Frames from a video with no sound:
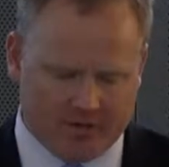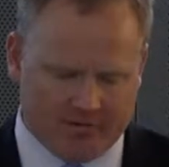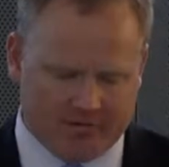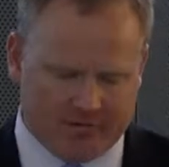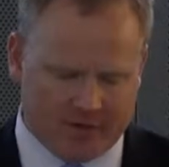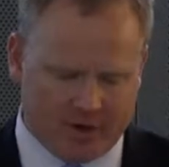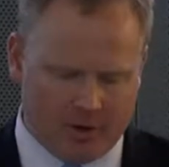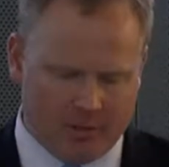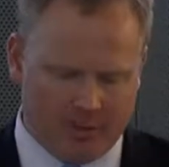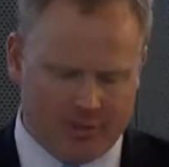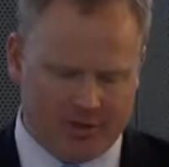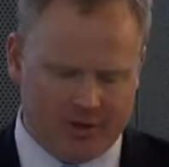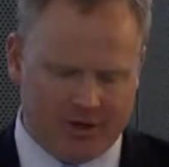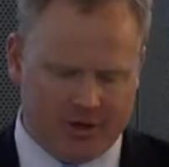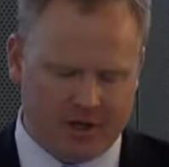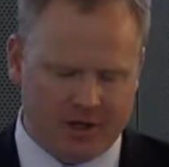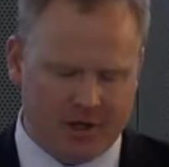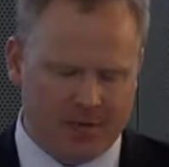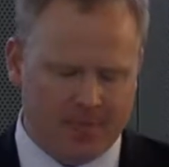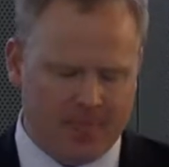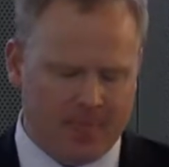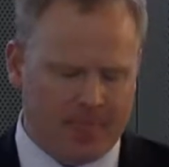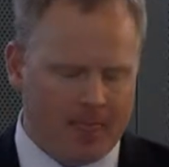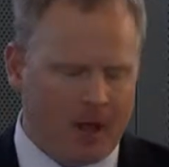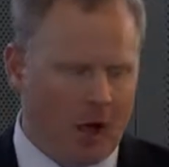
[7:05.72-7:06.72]
from
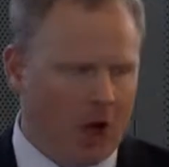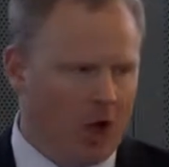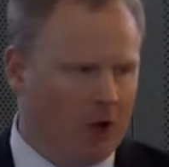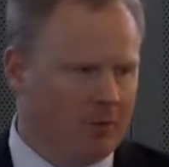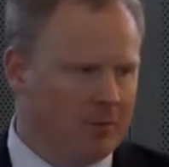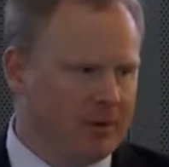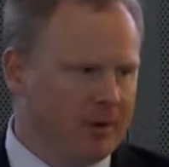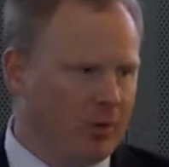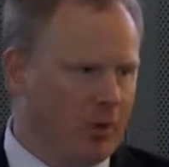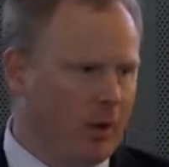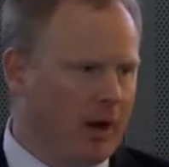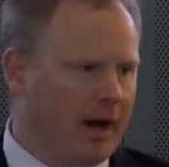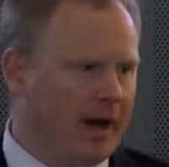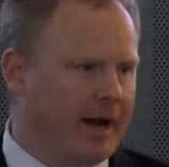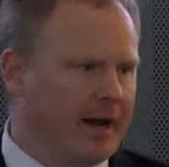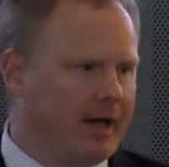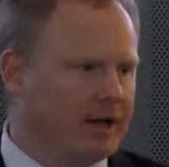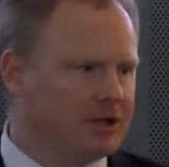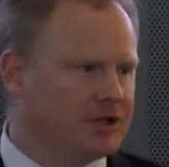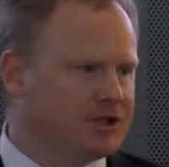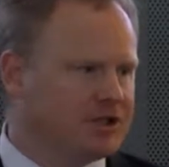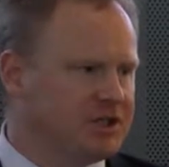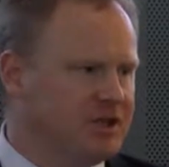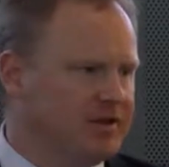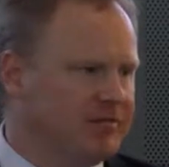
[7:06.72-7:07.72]
the
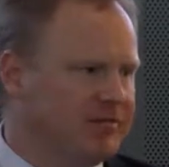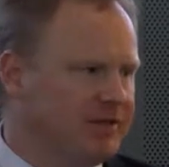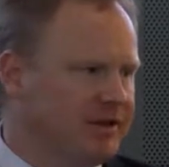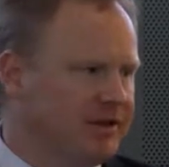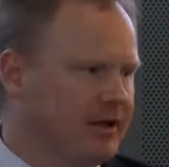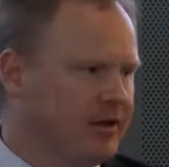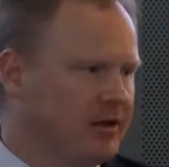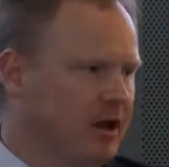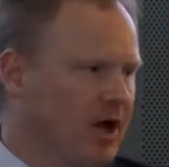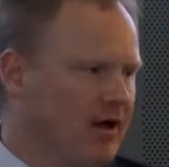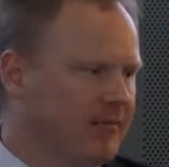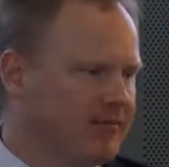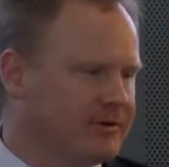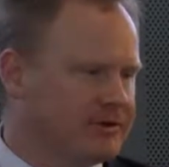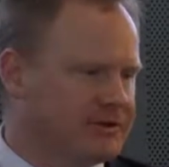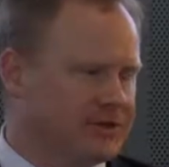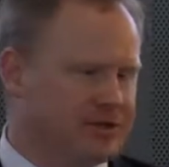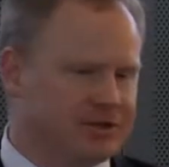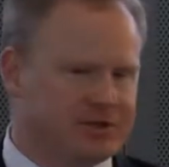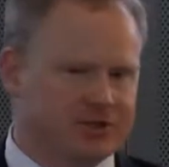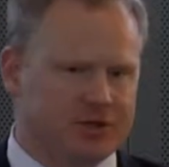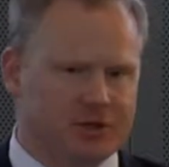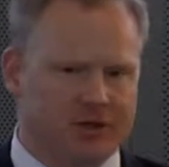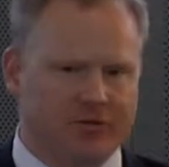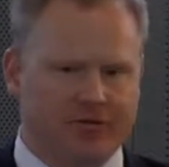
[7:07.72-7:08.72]
Altman-Weil Chief Legal
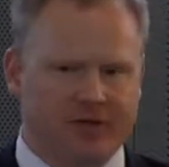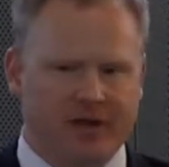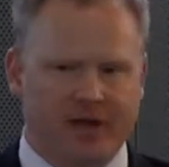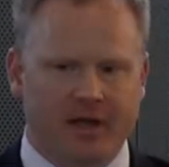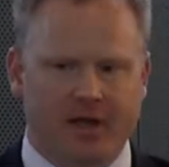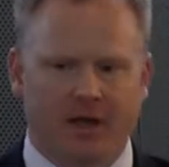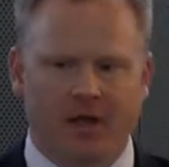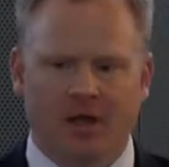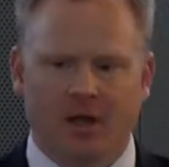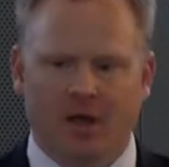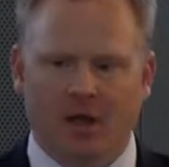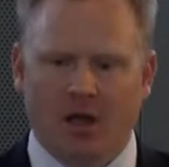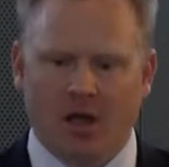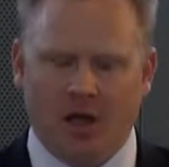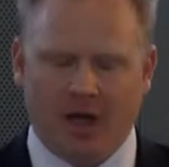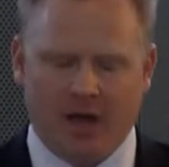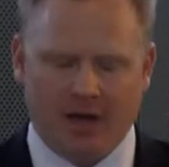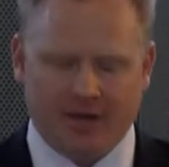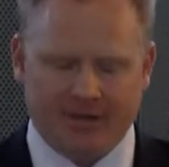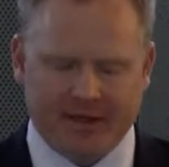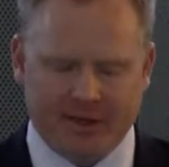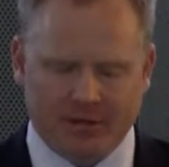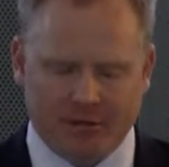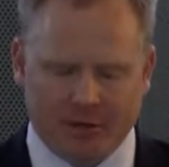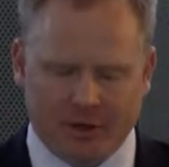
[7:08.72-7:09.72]
Officer Survey
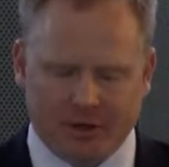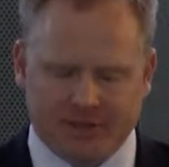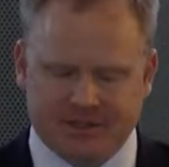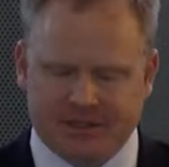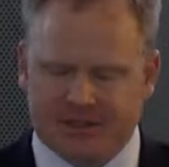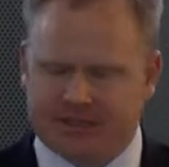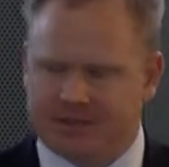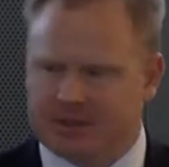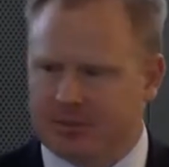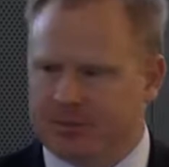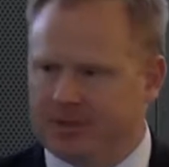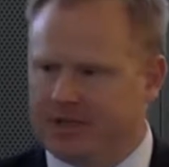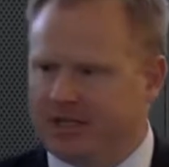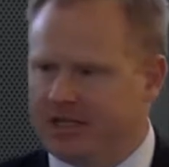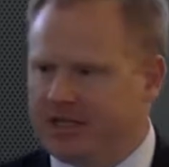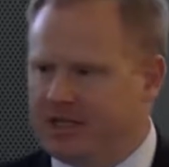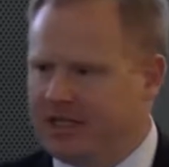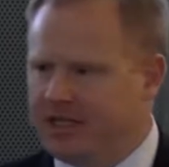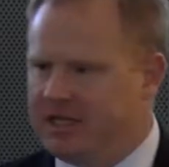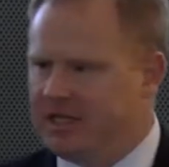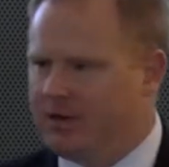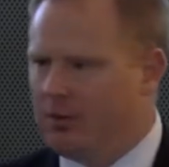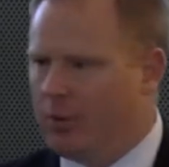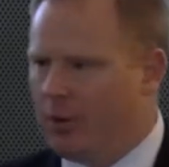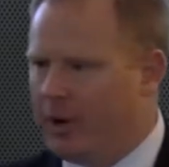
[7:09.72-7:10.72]
that looks at some of the
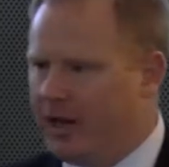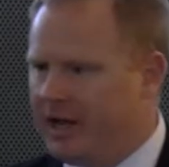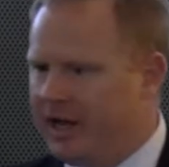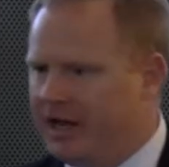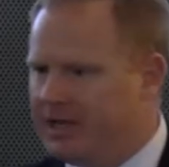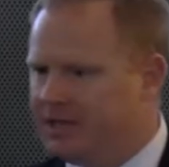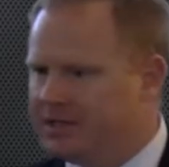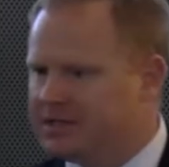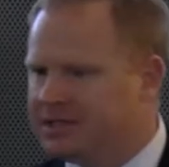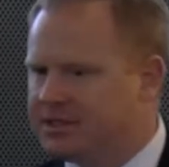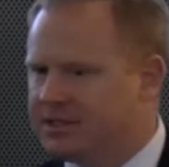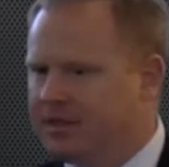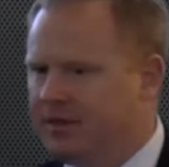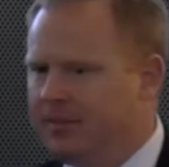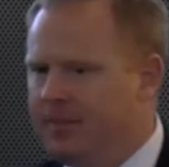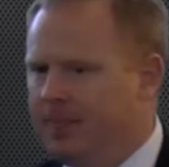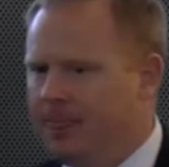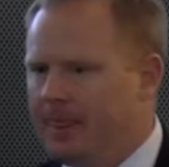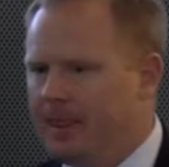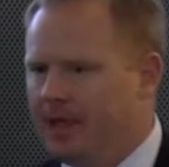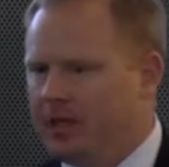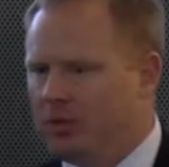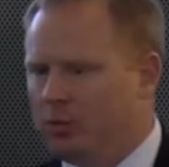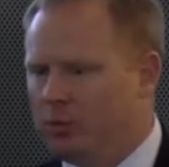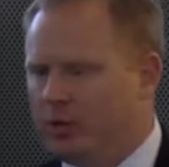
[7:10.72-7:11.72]
key ways
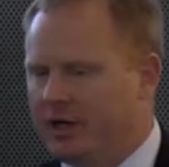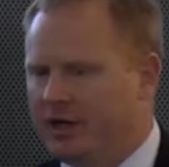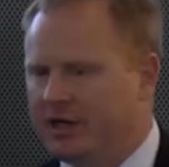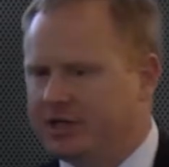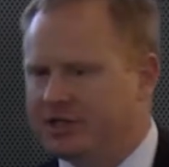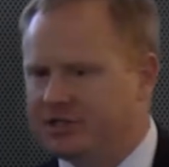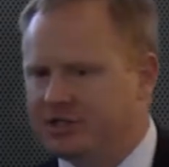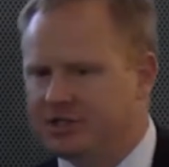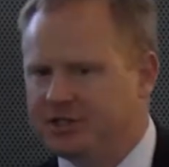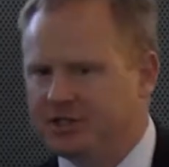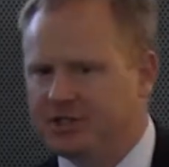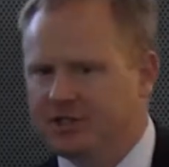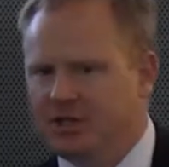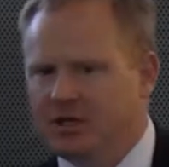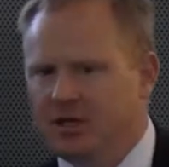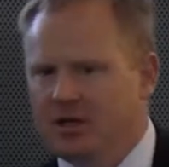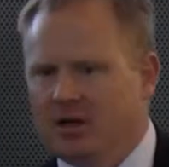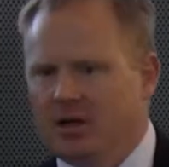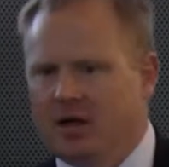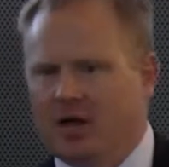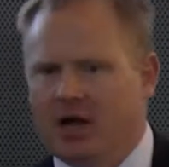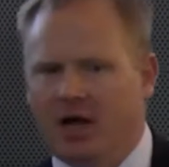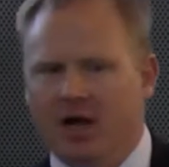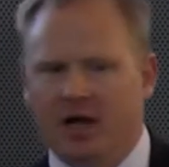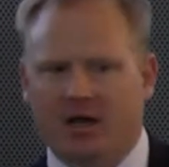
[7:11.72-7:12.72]
in which
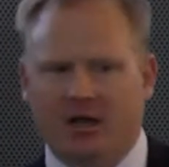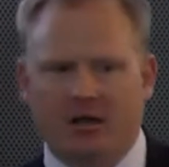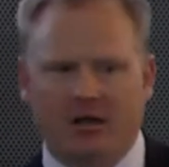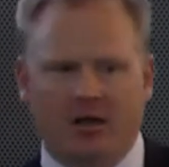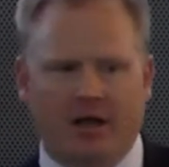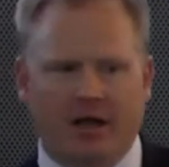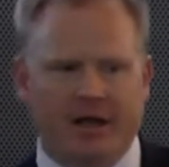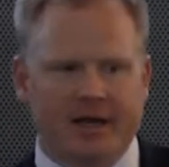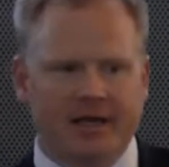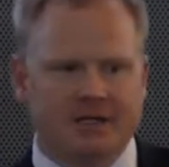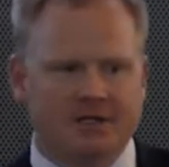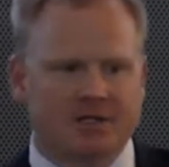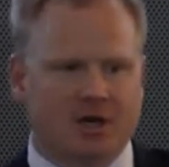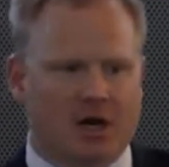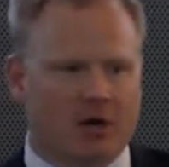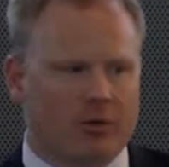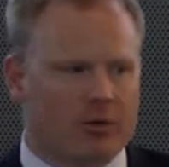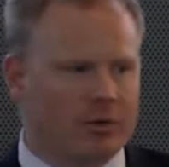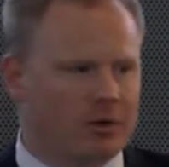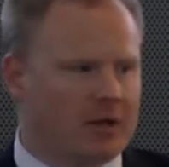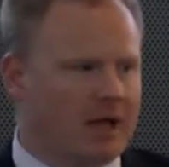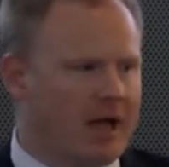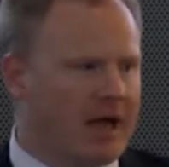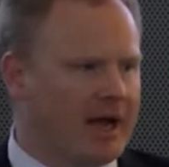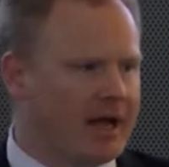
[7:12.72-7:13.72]
clients are
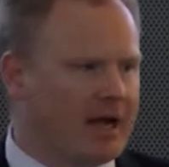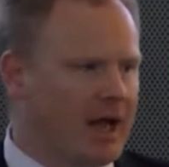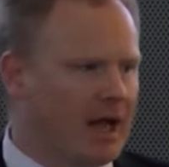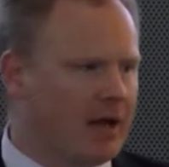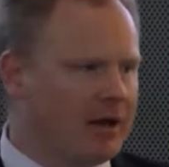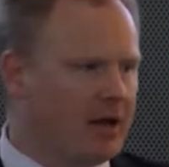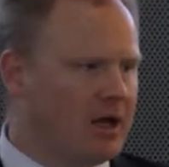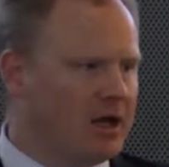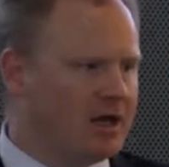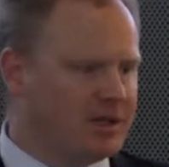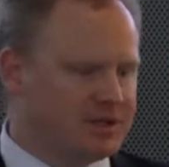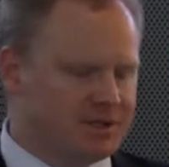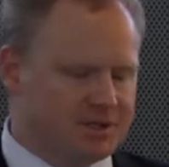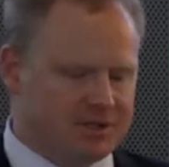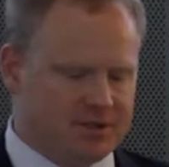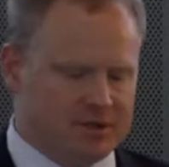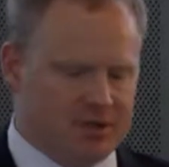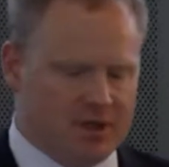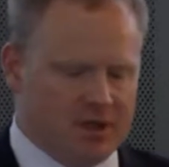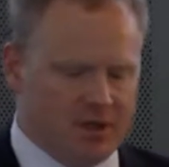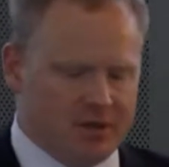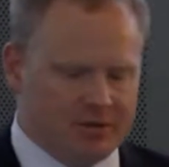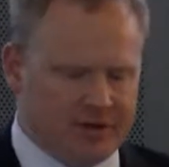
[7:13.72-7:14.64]
relying on us.